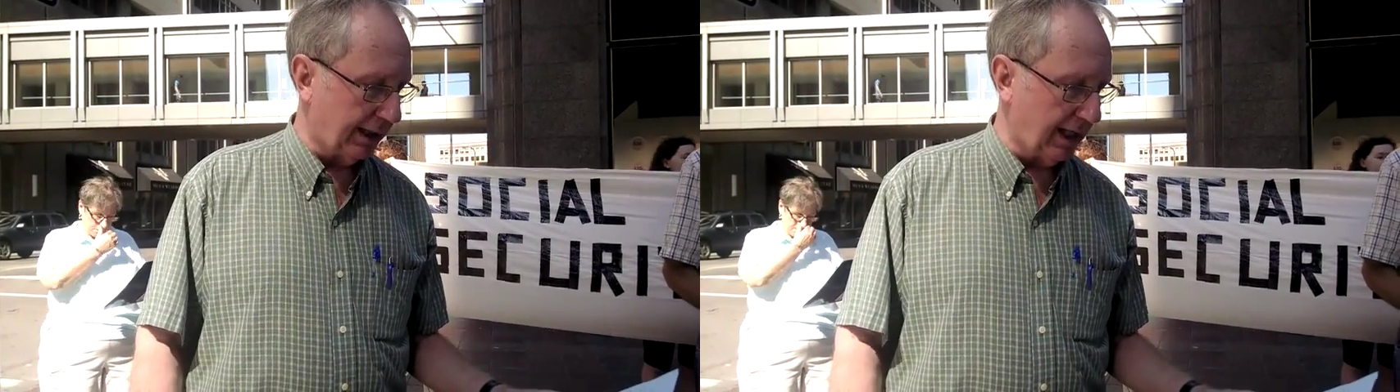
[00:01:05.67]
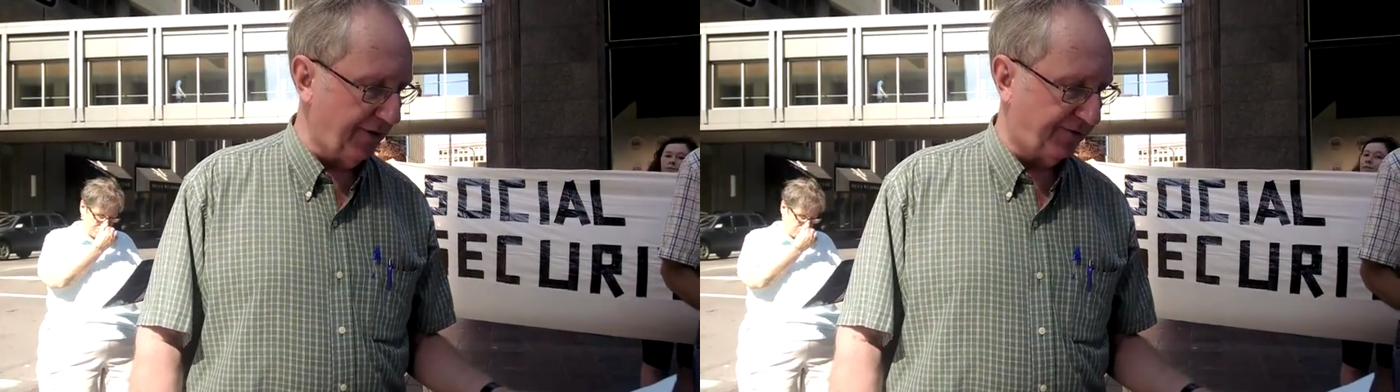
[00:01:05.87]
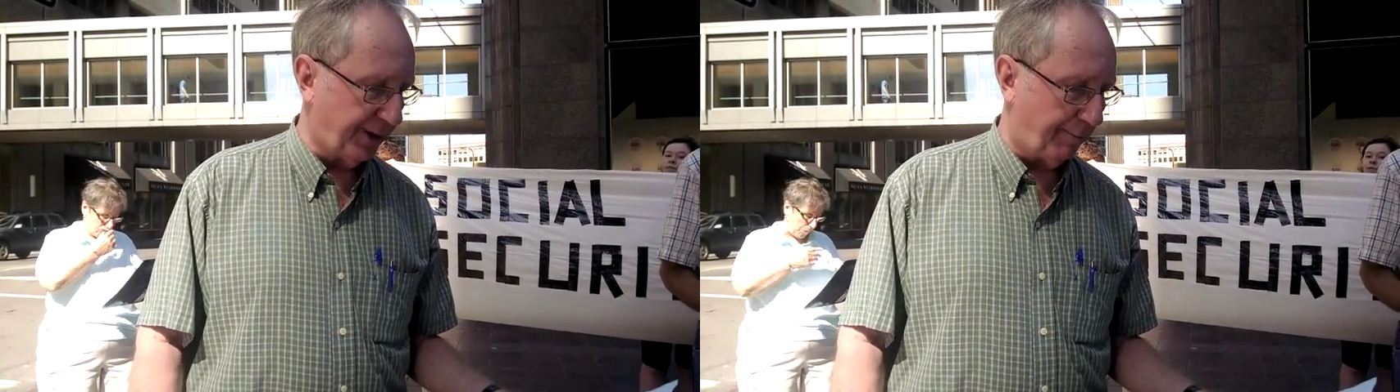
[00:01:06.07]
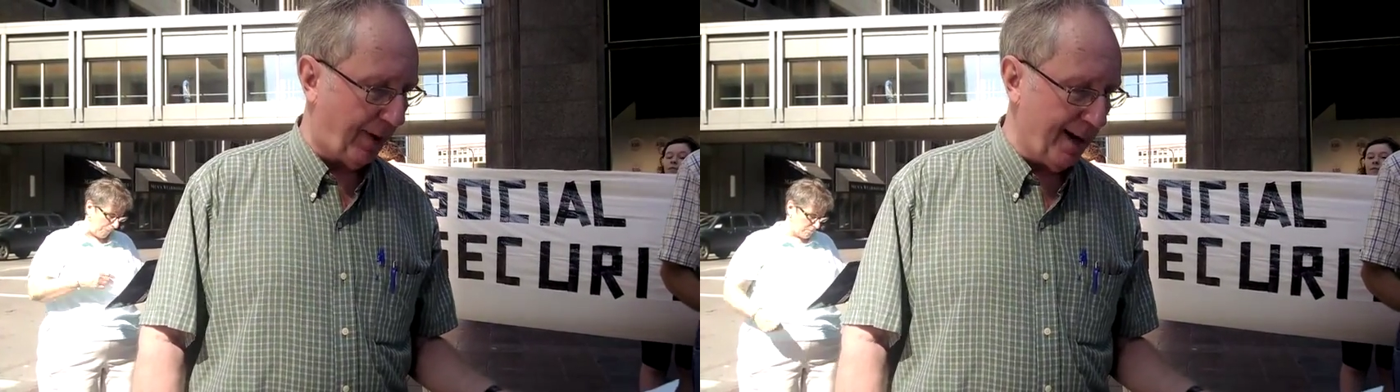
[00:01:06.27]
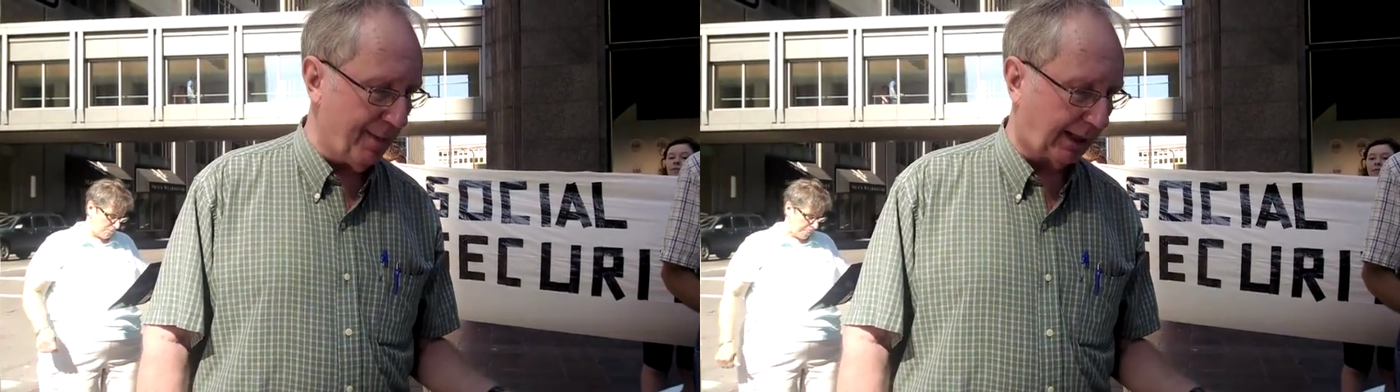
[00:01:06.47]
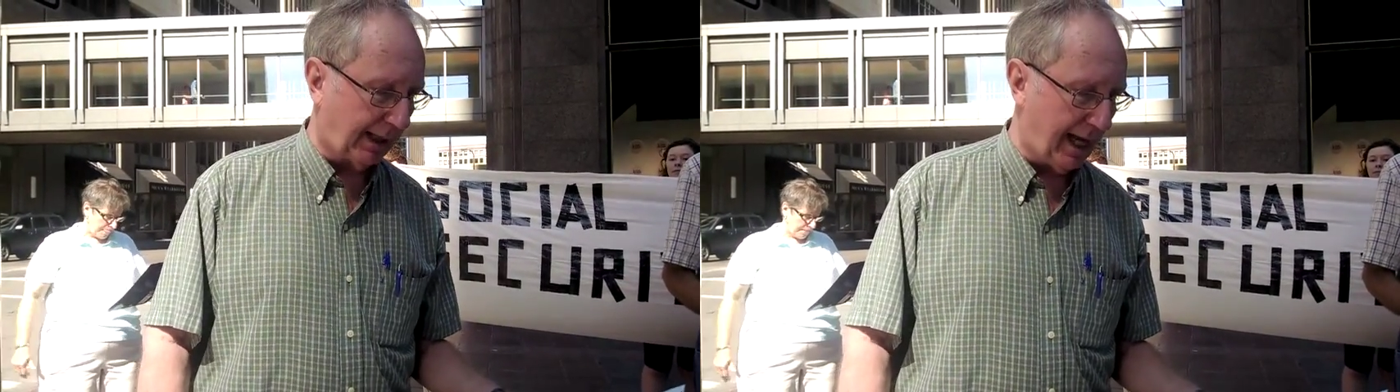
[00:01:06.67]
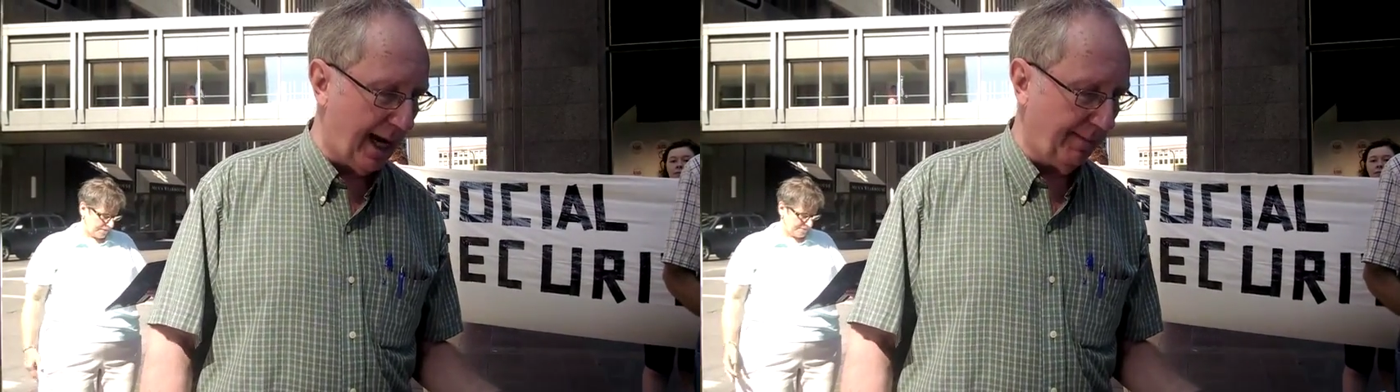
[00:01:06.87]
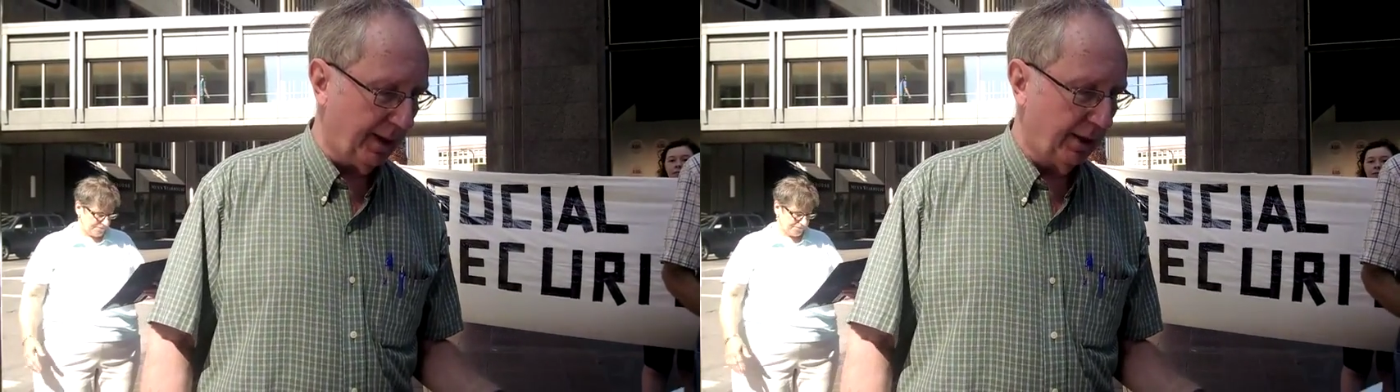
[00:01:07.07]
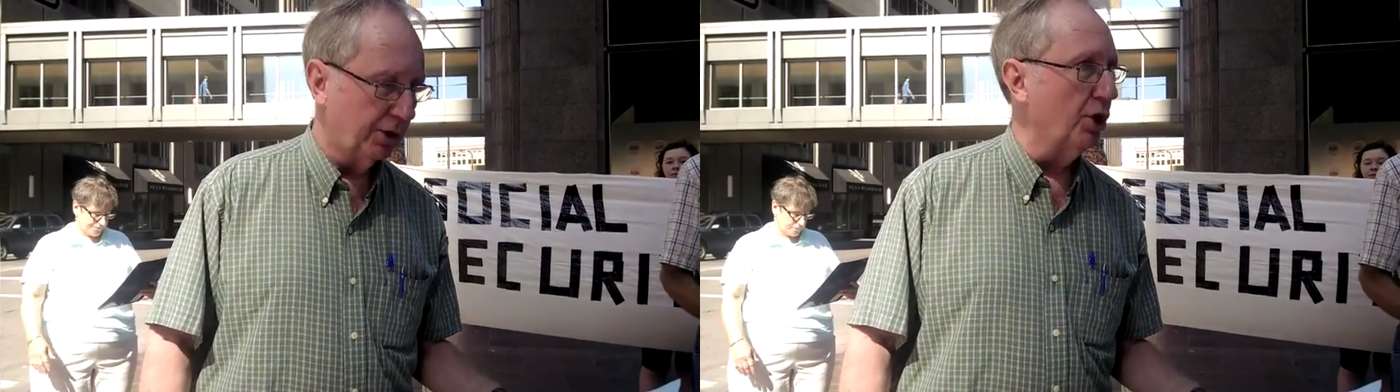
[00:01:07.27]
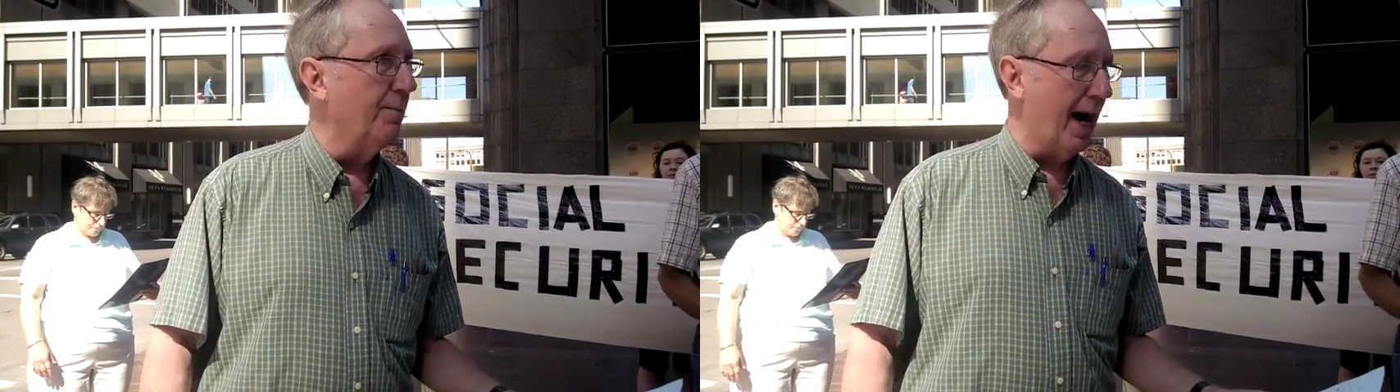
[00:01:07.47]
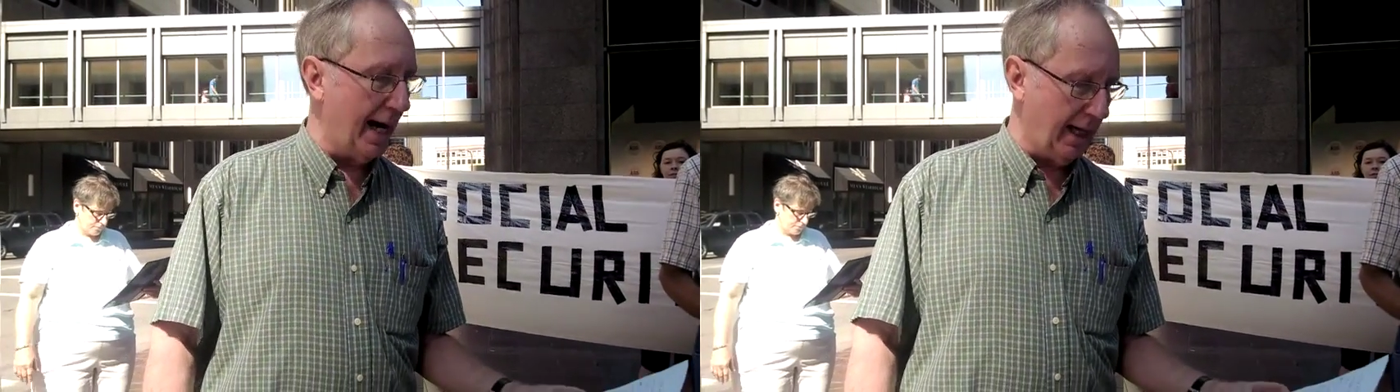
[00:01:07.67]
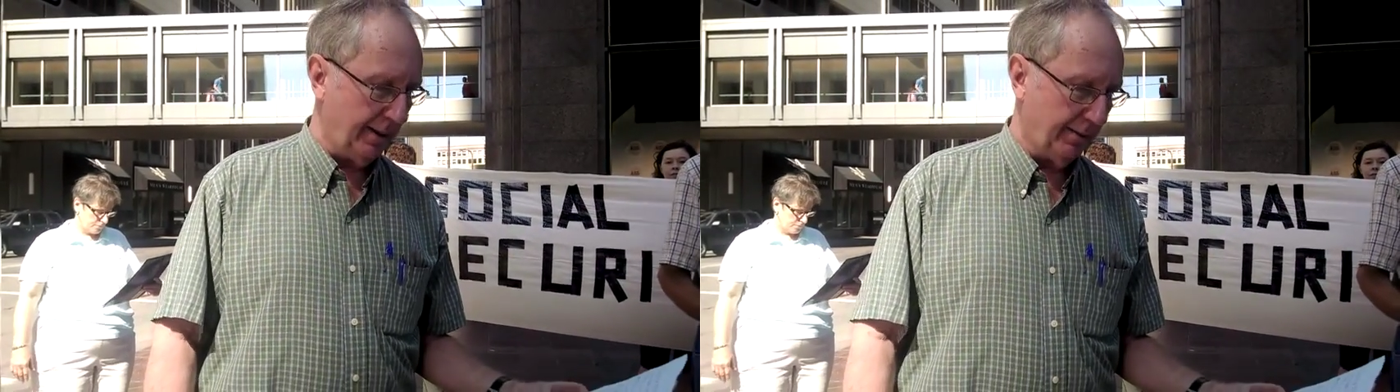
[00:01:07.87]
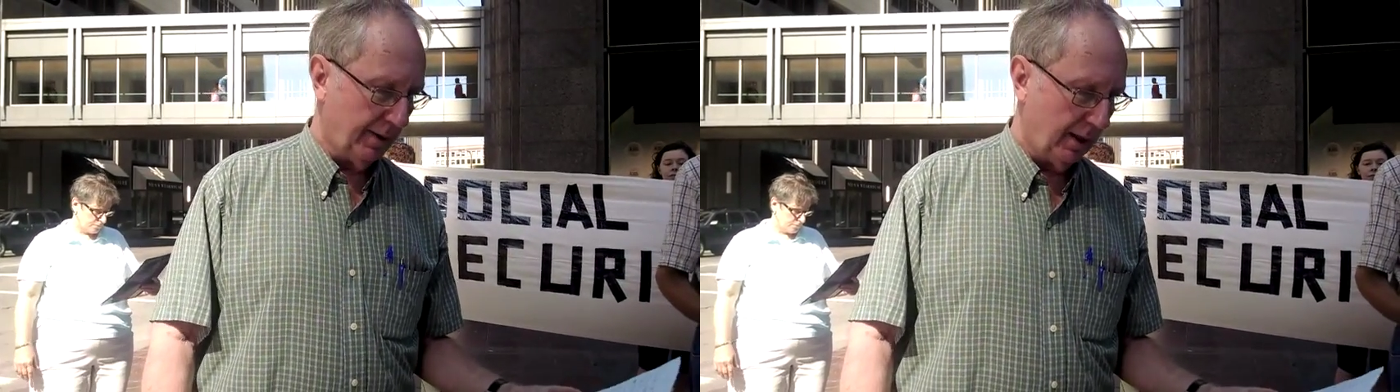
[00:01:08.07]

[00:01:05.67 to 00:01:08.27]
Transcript: it left the payment claim to my